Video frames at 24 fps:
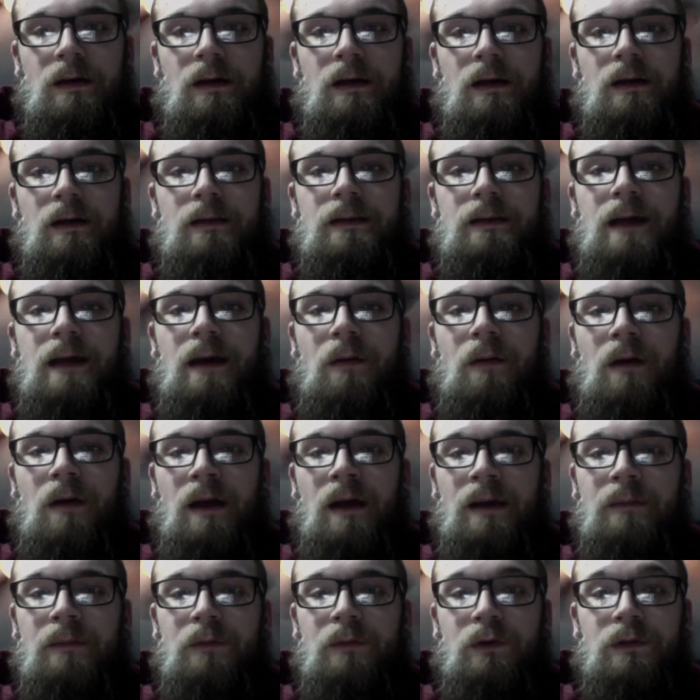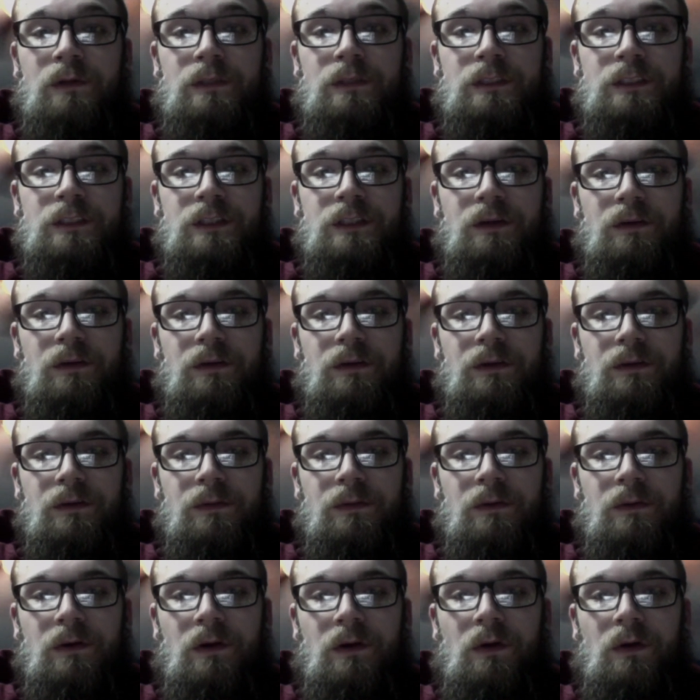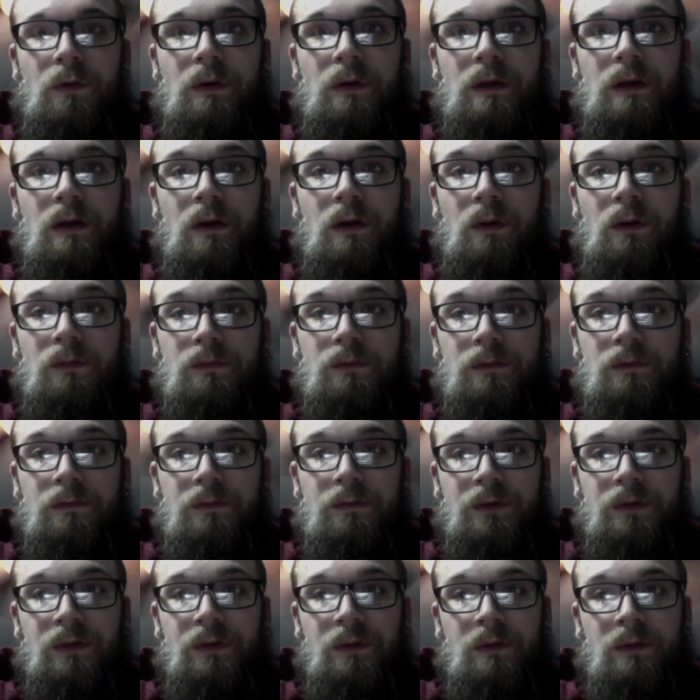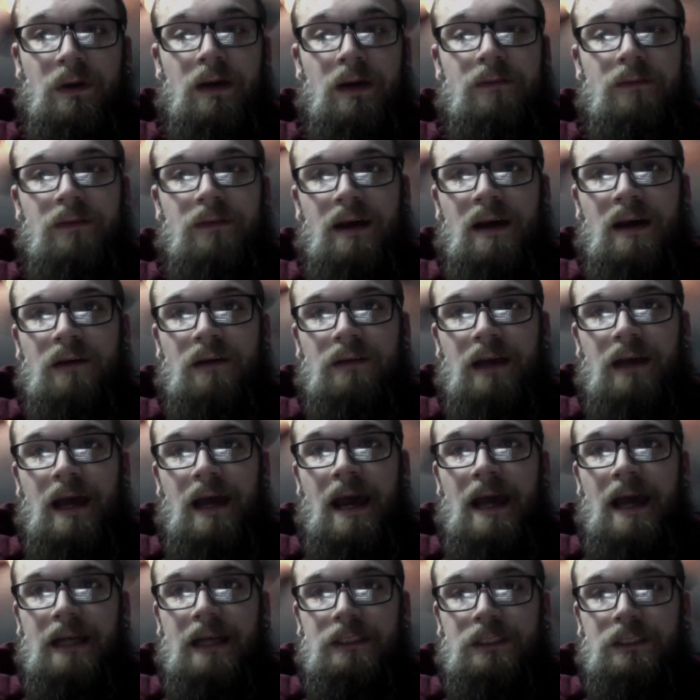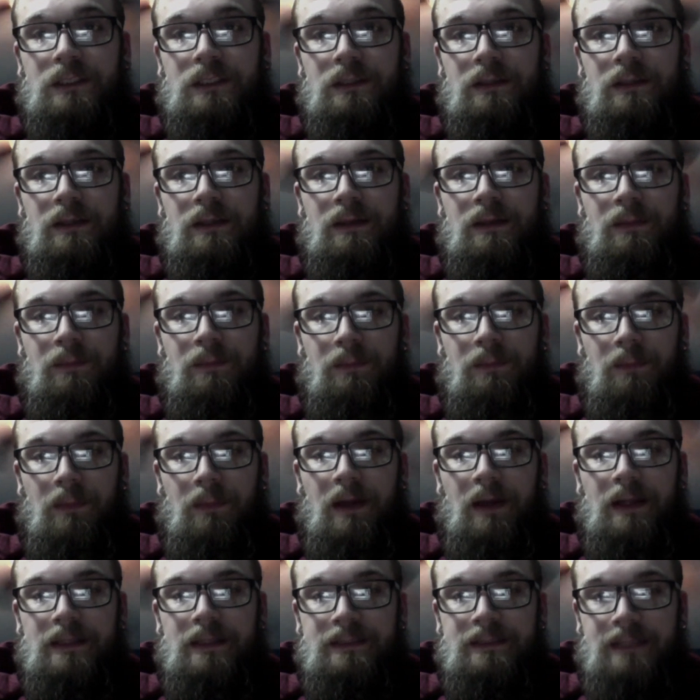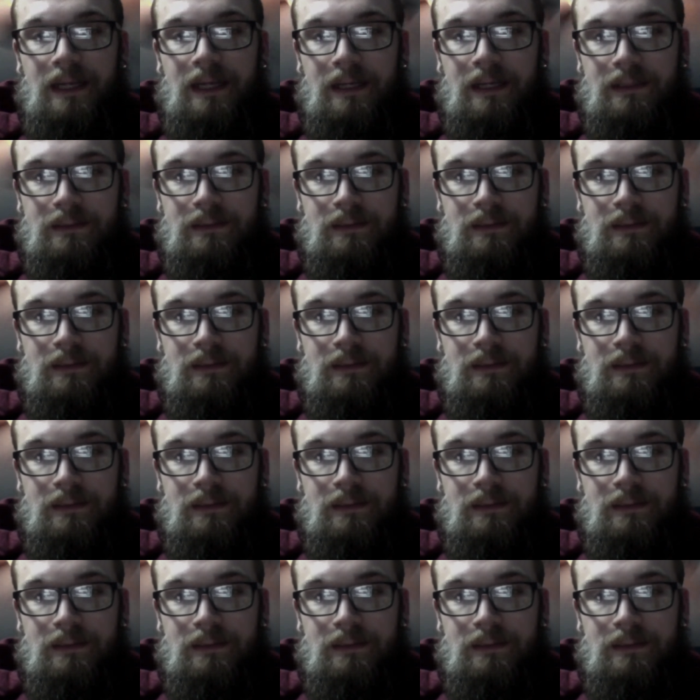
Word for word: Now I'm going to show you a quick overview of how to actually meditate.